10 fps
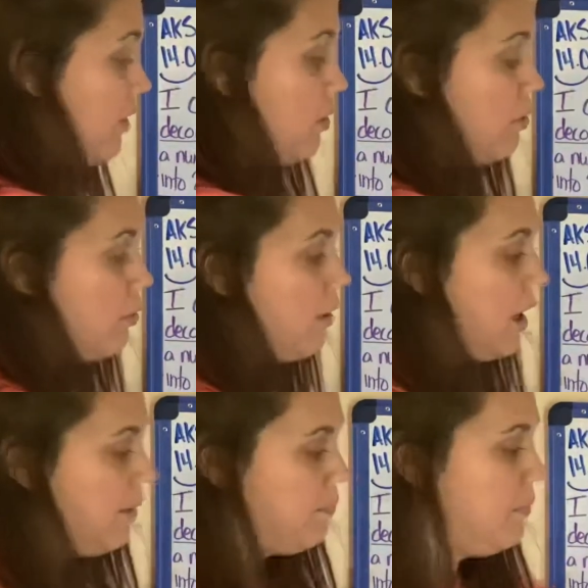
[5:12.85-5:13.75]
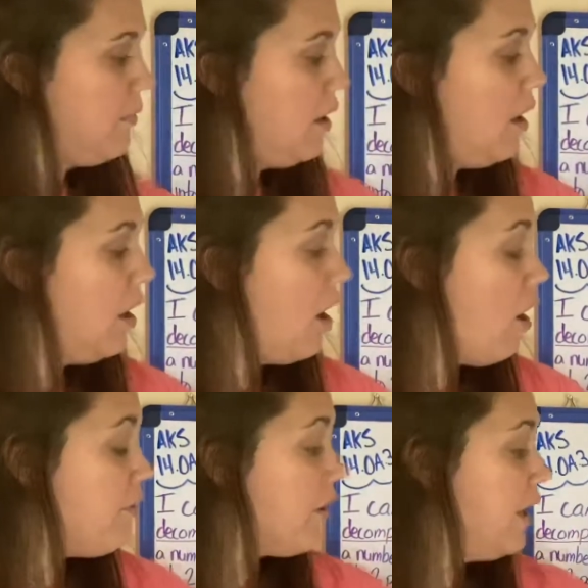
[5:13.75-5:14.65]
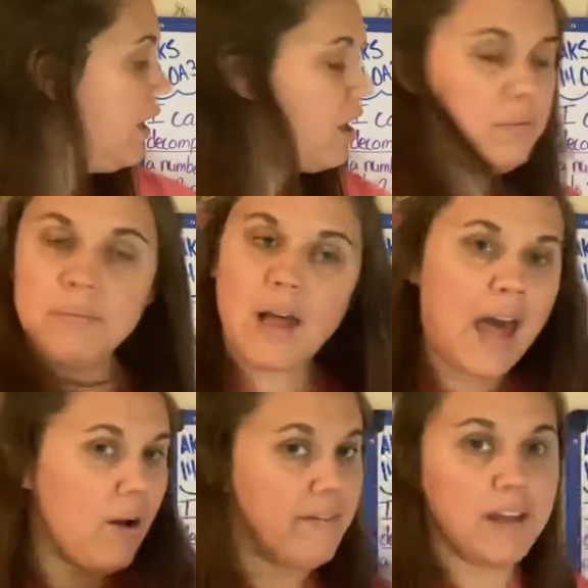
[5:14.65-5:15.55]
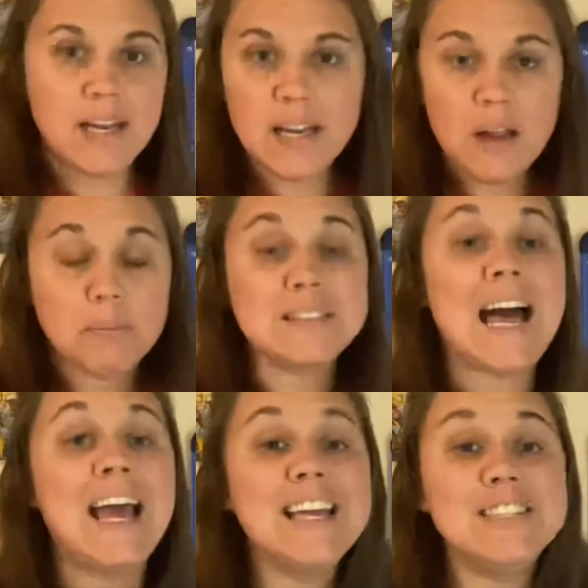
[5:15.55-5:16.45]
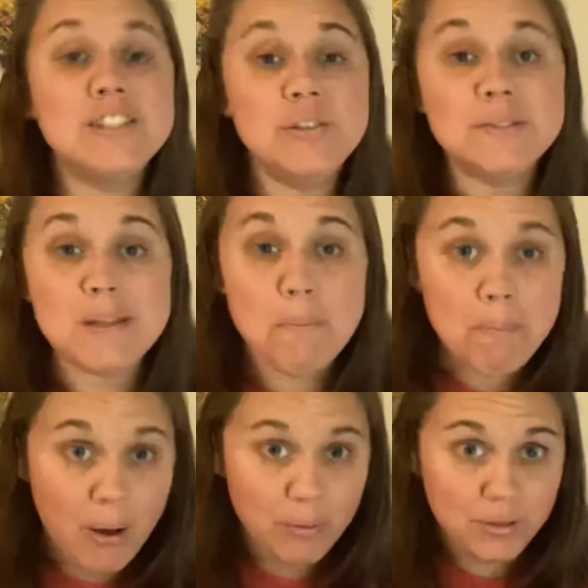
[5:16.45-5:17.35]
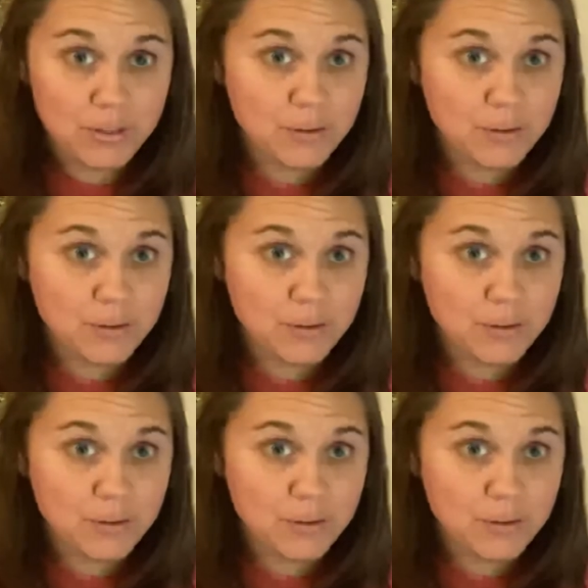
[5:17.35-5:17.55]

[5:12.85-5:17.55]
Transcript: you 3. Over here, I don't have any numbers. I get to choose them both.